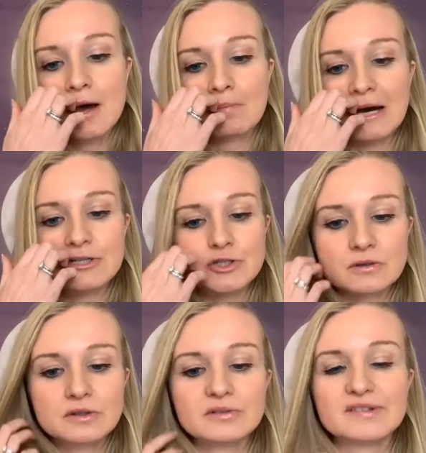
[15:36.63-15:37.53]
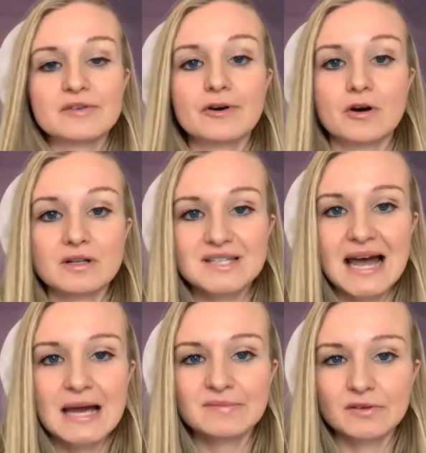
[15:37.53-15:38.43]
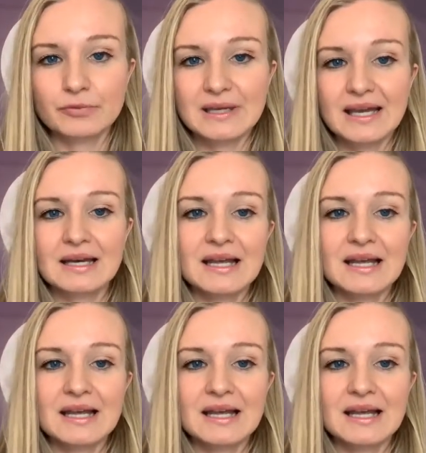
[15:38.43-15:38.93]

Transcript: But during those difficult times, if we can